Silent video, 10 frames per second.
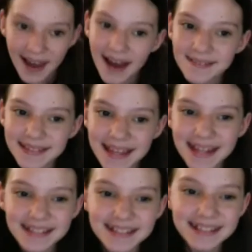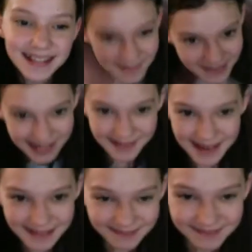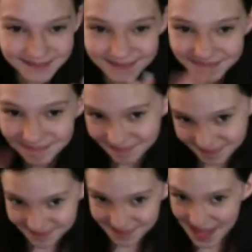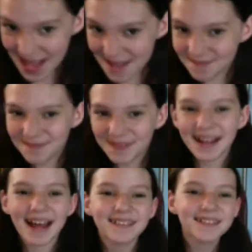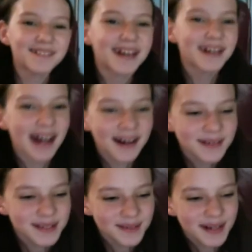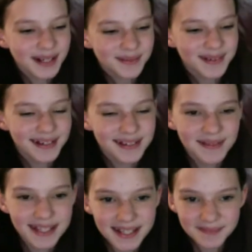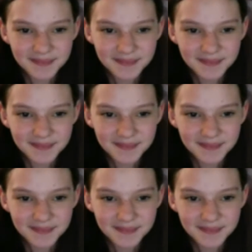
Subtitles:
I'm excited because it's summer's coming up, but I don't know why. I also want it to be Christmas.